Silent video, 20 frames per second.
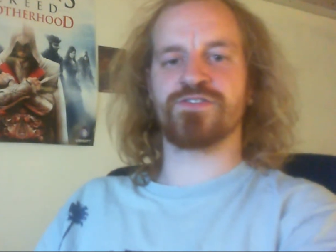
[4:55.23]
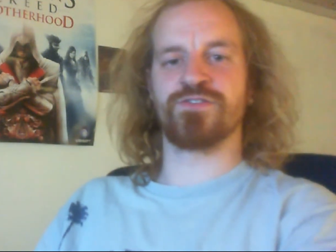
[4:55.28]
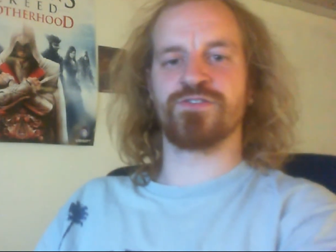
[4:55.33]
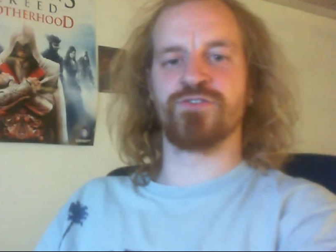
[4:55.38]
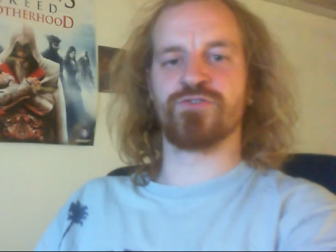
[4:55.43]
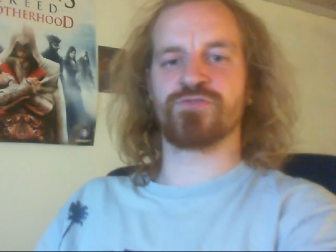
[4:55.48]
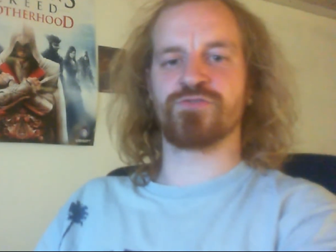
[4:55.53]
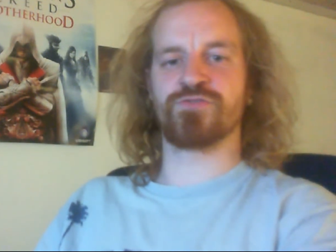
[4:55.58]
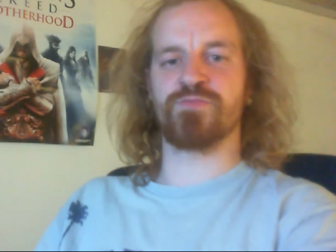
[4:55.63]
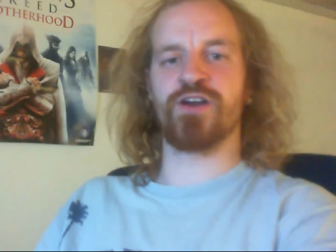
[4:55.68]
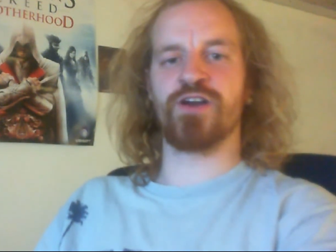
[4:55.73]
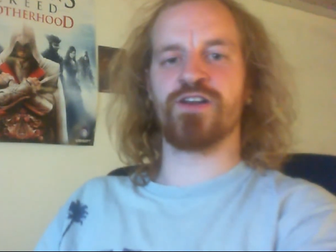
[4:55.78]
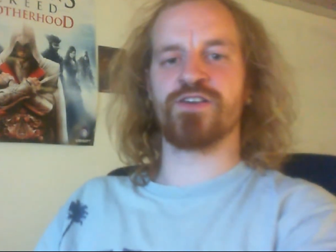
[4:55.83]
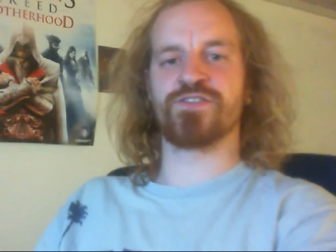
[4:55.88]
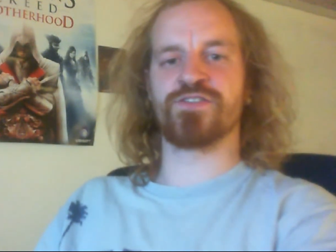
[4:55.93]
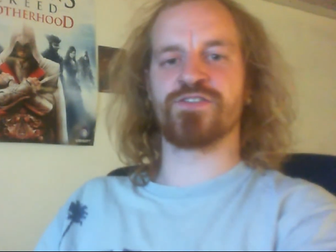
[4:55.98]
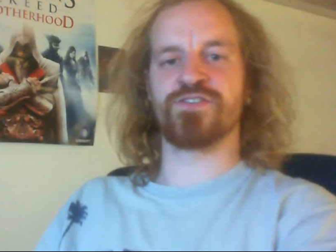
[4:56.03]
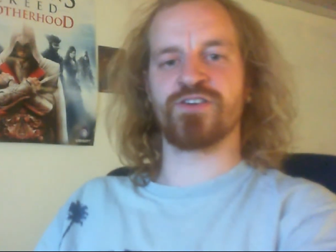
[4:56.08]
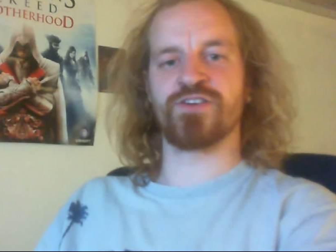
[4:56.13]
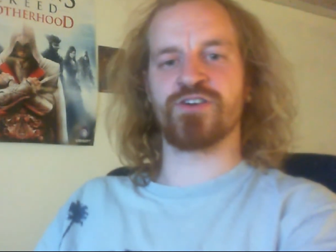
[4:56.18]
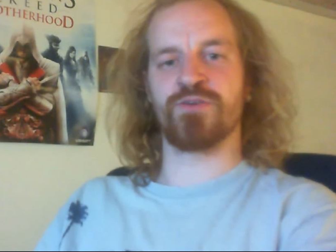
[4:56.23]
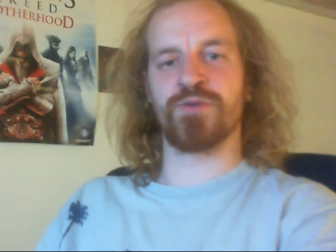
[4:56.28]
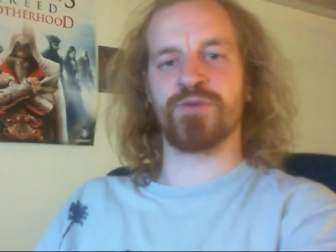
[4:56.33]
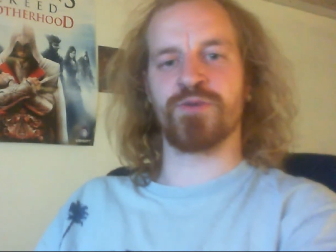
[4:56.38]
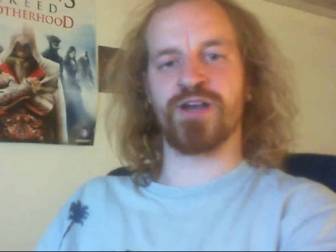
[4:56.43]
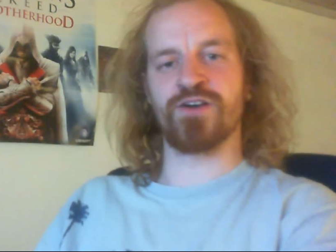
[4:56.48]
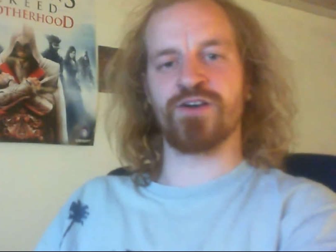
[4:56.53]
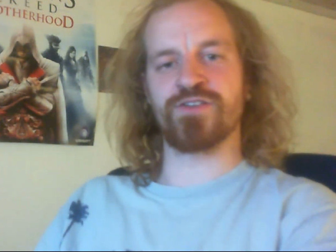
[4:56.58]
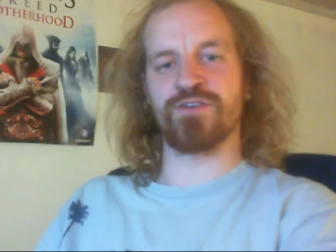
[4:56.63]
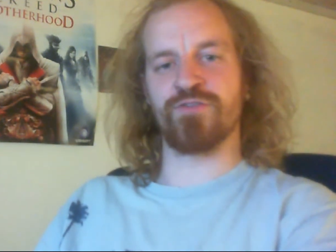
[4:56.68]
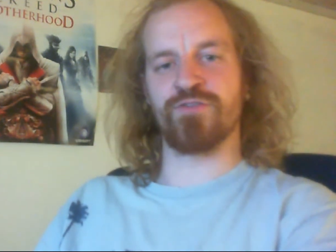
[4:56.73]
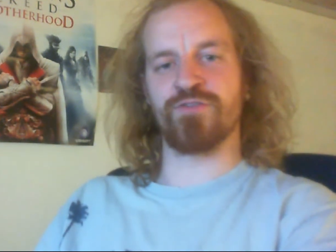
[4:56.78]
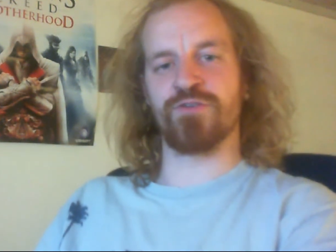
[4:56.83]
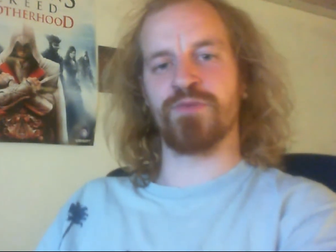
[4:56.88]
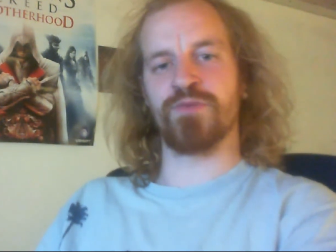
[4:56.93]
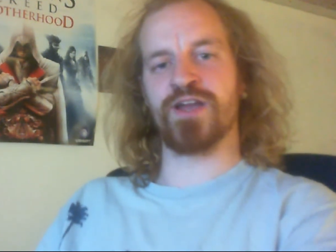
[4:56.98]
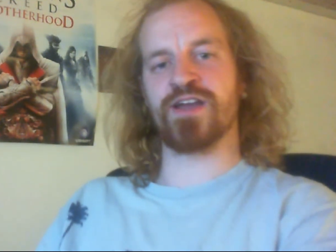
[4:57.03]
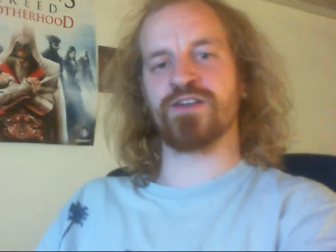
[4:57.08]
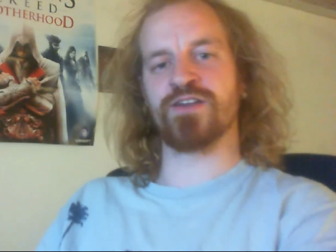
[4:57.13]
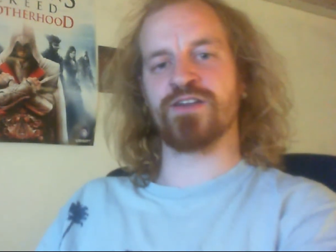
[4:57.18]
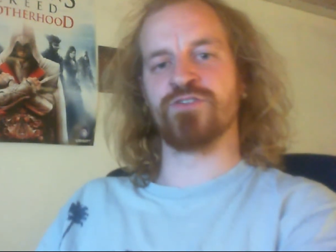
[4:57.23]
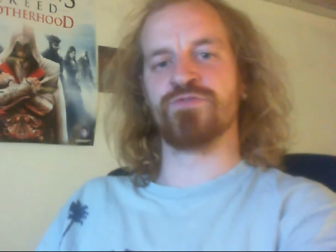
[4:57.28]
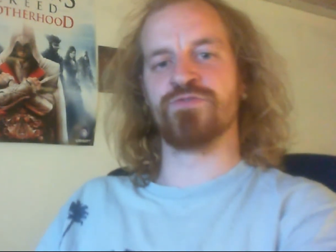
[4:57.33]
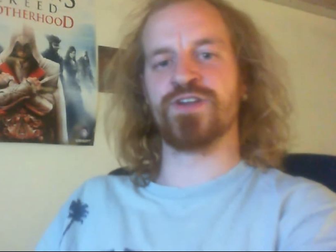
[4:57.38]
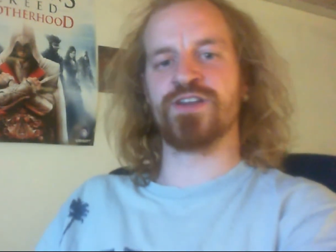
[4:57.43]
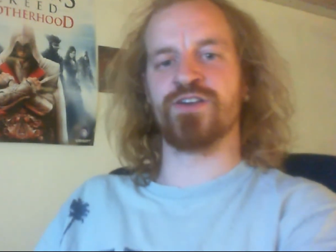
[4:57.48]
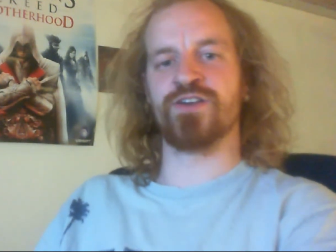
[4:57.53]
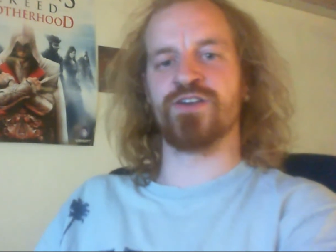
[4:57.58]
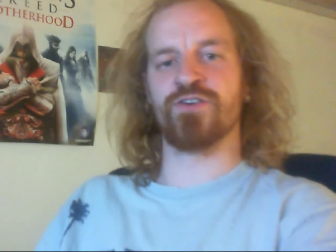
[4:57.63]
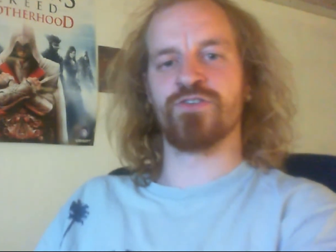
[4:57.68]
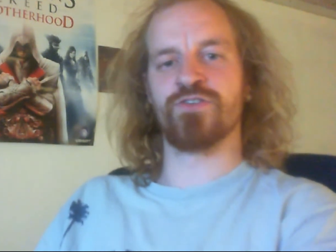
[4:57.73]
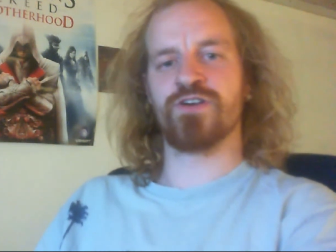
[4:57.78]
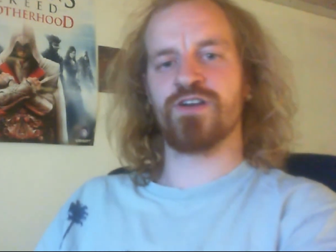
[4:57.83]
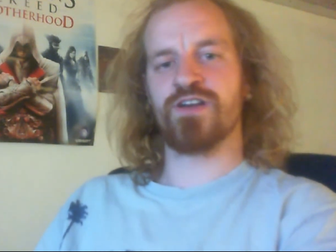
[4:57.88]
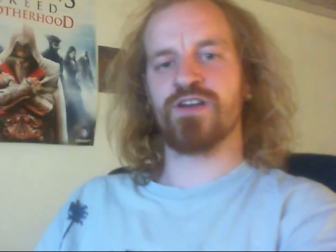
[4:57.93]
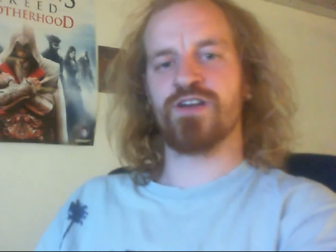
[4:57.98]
new spoilers coming out, I will make a new video.